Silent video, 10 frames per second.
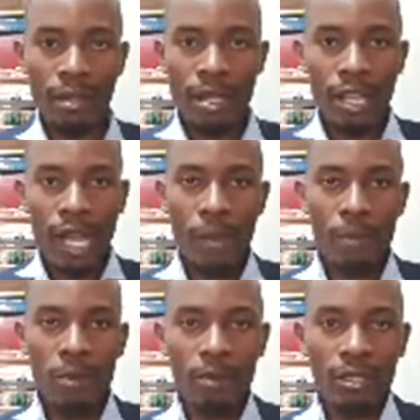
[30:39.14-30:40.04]
I
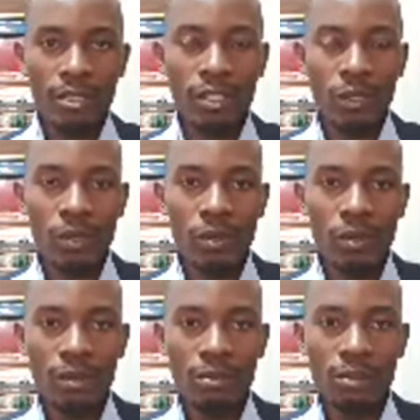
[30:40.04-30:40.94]
promise you,
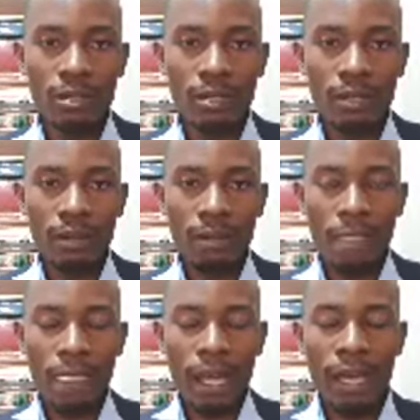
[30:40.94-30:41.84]

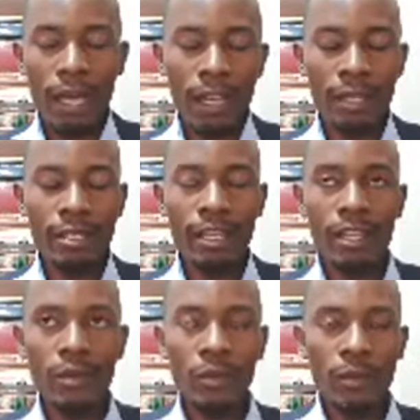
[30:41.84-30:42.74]
I tell
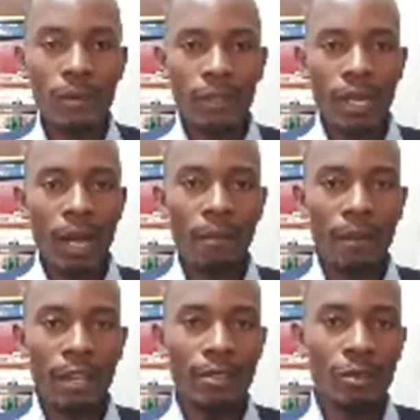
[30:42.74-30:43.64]
you, I'm
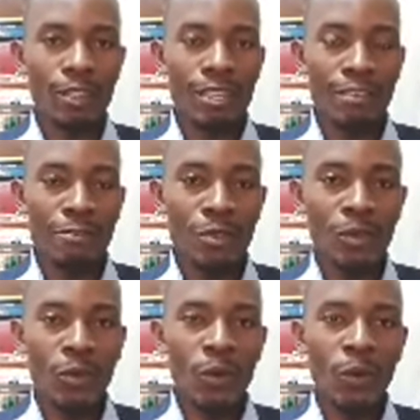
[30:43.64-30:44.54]
going to give
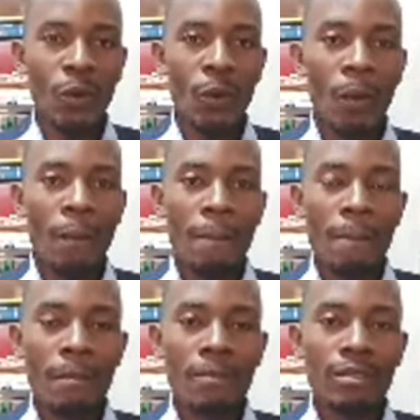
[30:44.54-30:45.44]
you
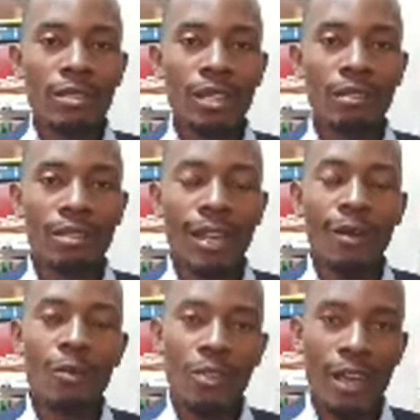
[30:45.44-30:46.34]

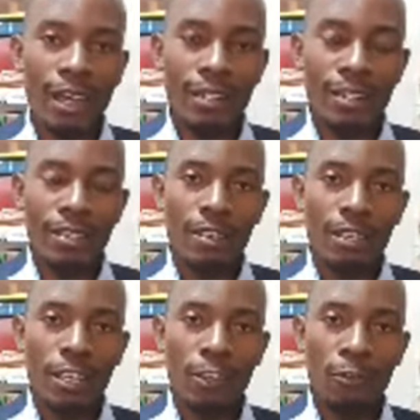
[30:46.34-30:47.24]
10,000
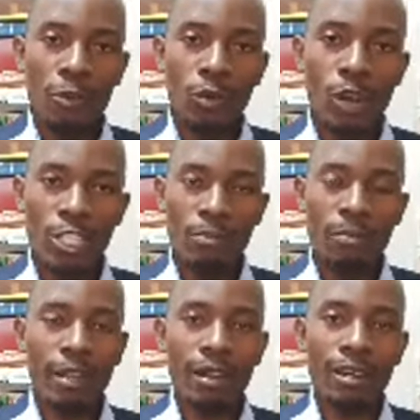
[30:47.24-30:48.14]
if you wash my
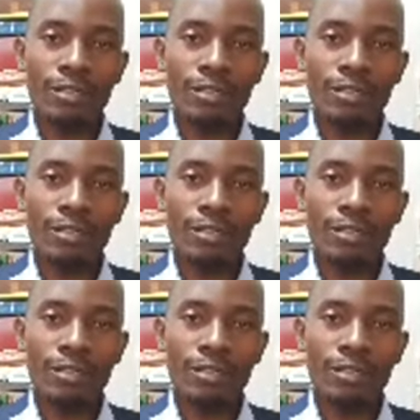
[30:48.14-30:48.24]
car.